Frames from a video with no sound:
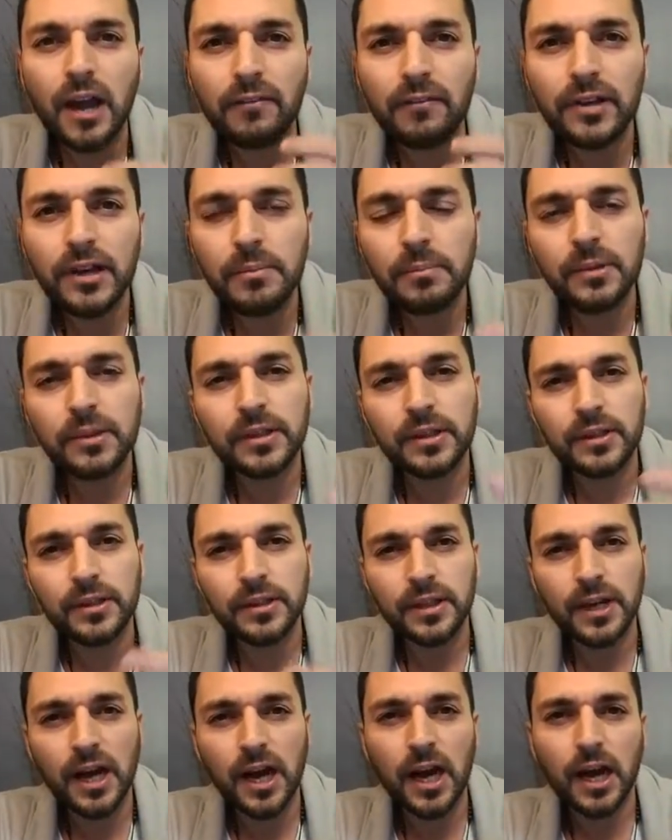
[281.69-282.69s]
limiting
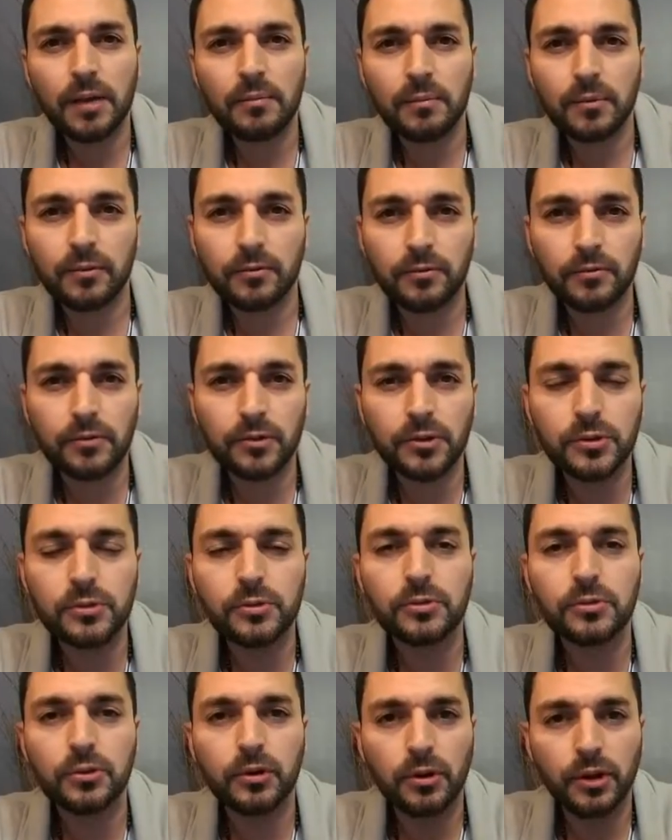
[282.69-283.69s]
time
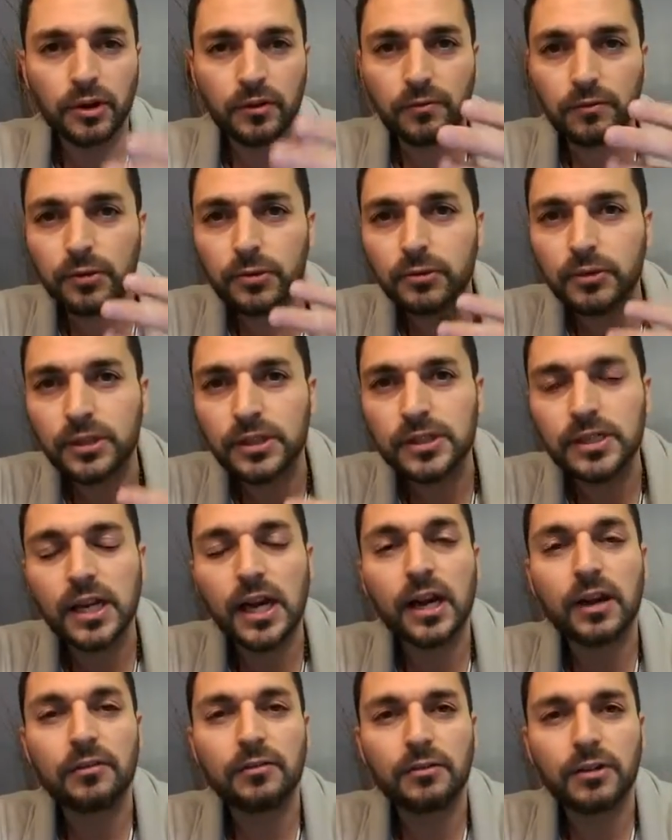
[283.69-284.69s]
through going through this
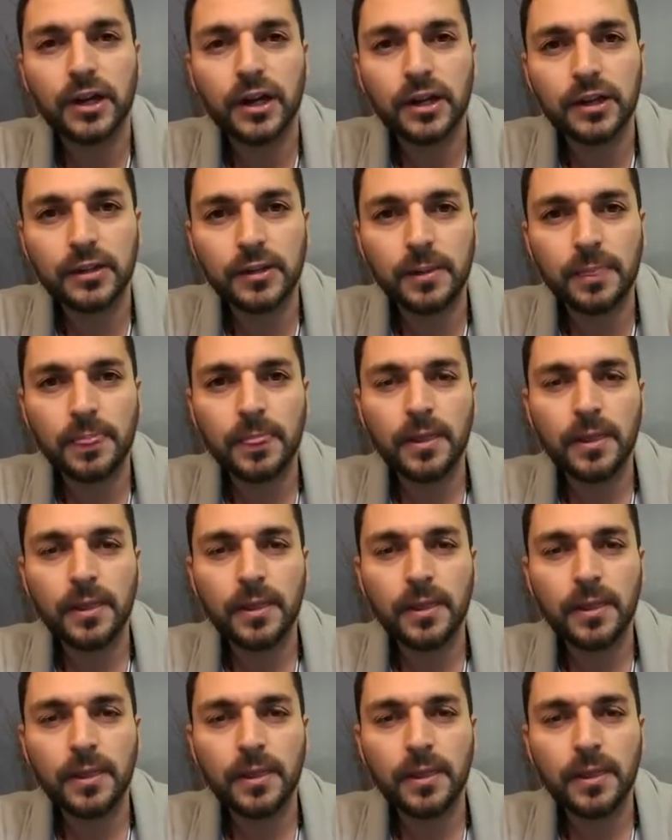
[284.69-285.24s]
life, right?